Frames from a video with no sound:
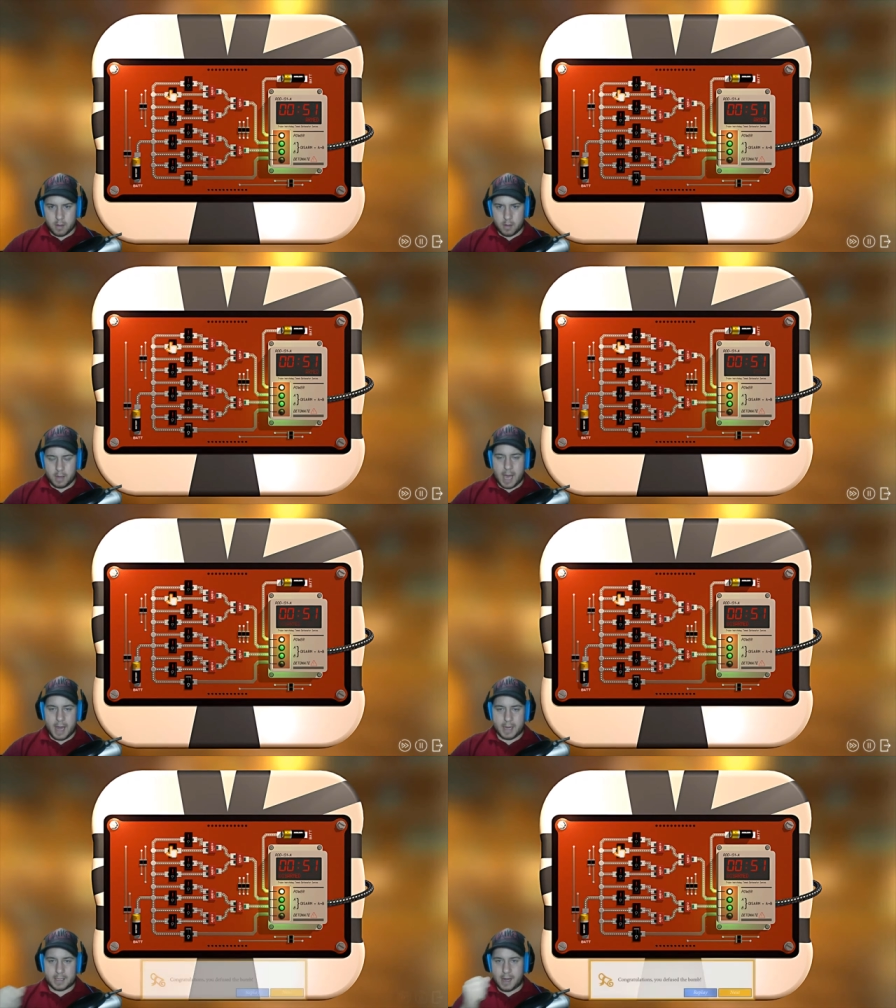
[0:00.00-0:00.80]
We
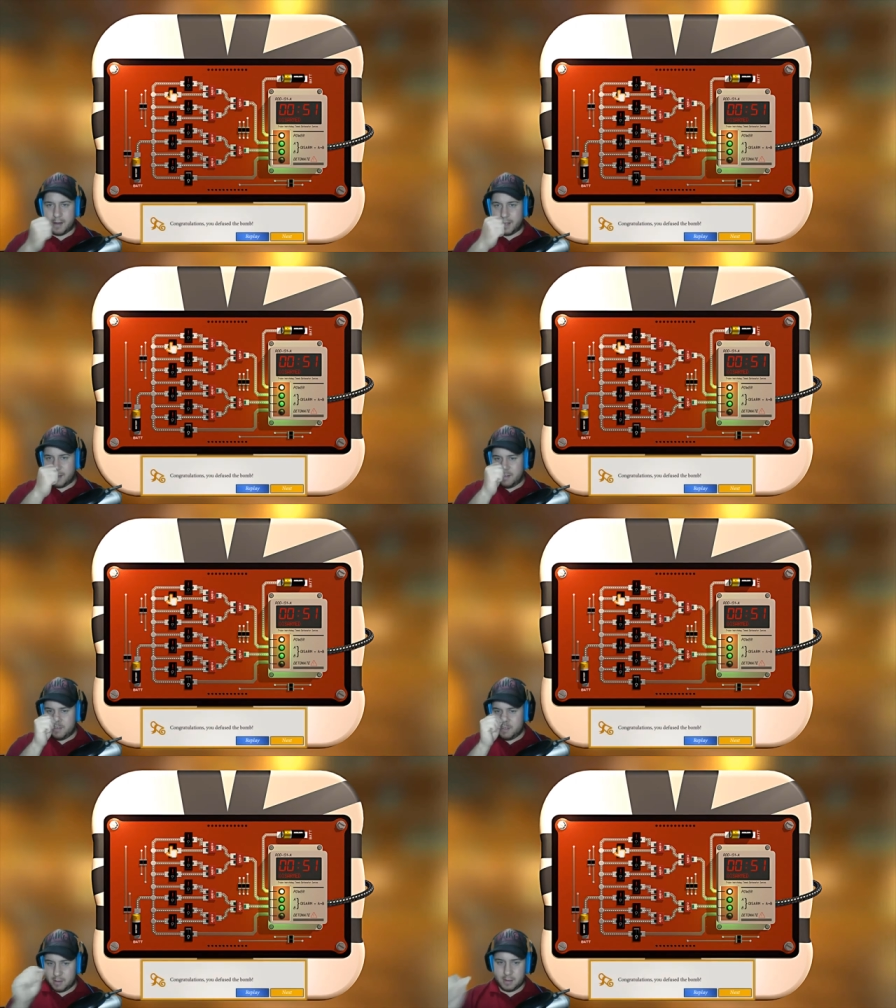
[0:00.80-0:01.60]
got it. There you go.
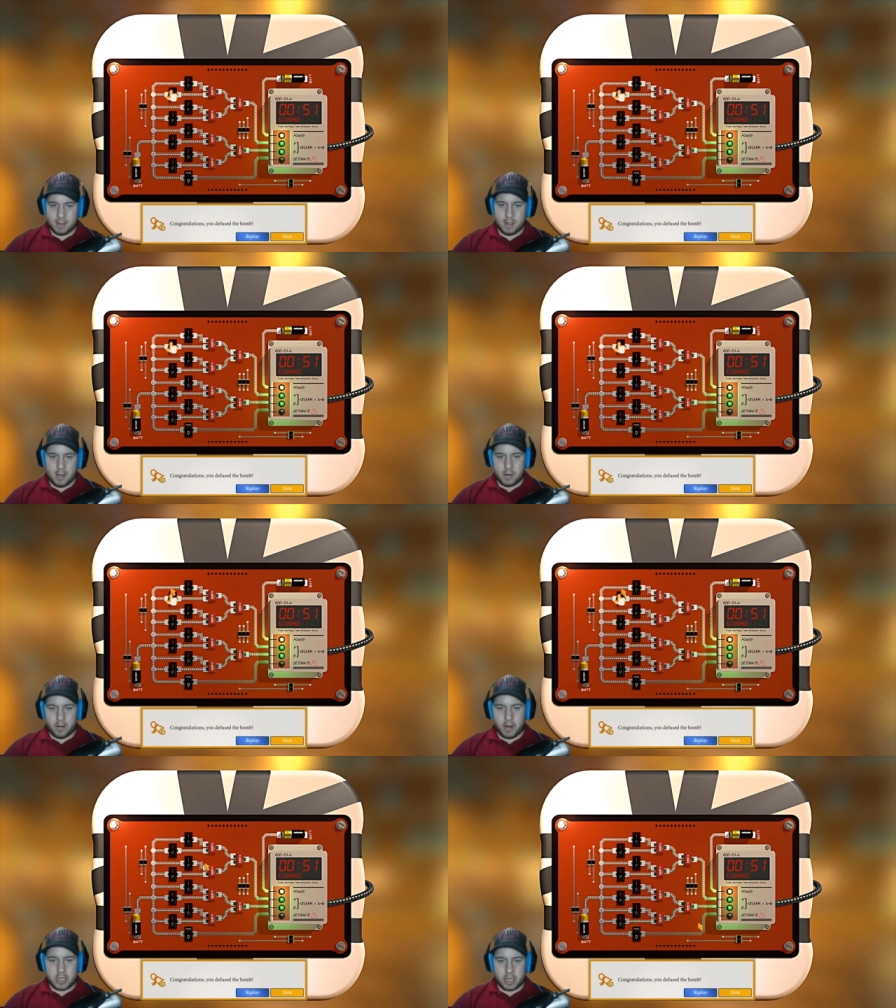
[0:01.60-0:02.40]

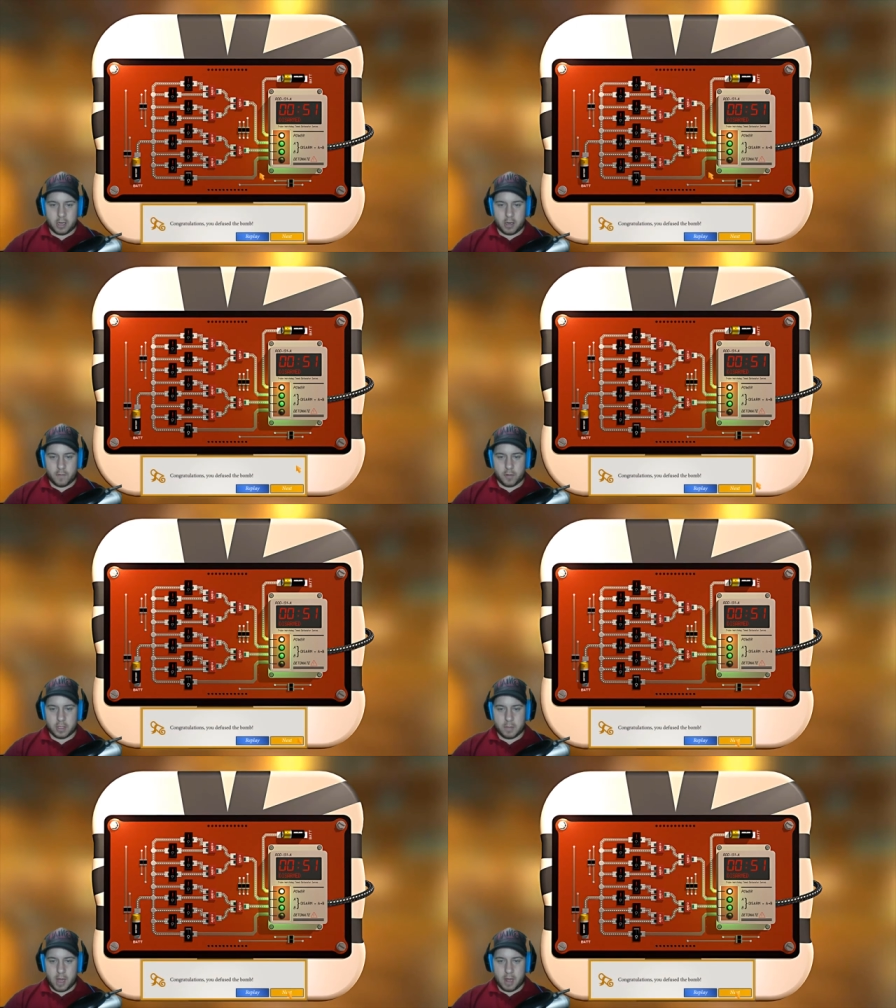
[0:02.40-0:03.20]
Congratulations, you defuse
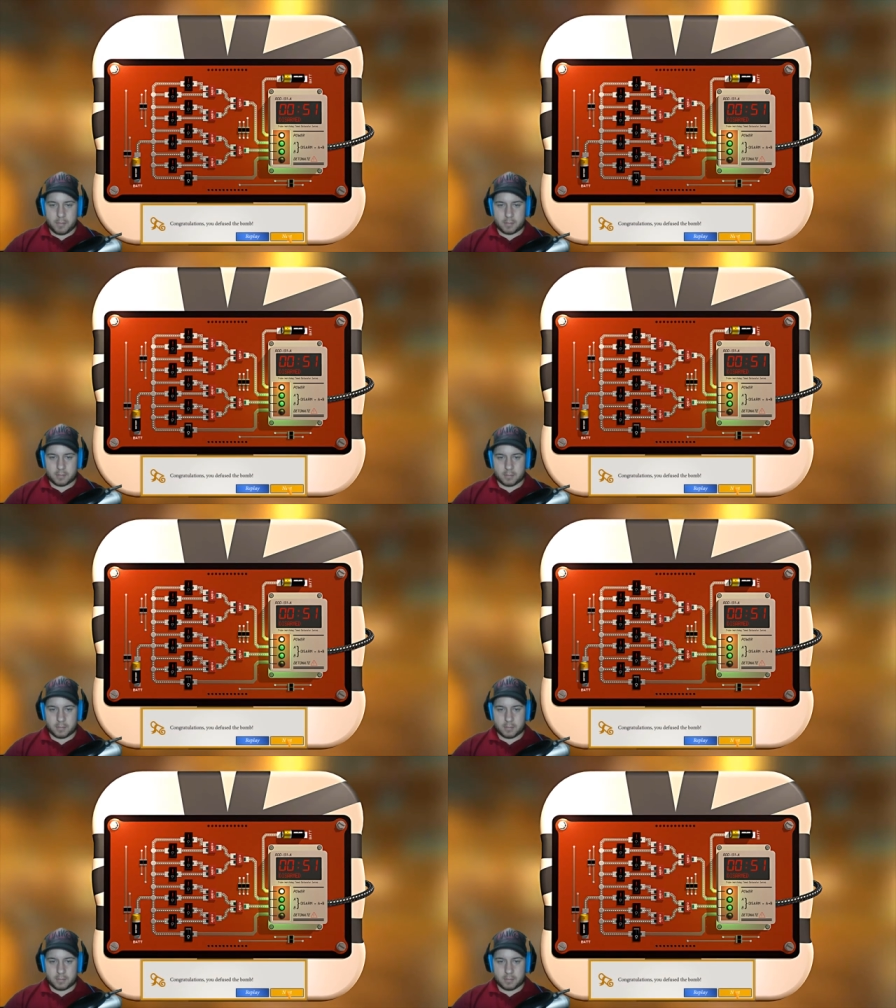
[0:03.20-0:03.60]
the bomb.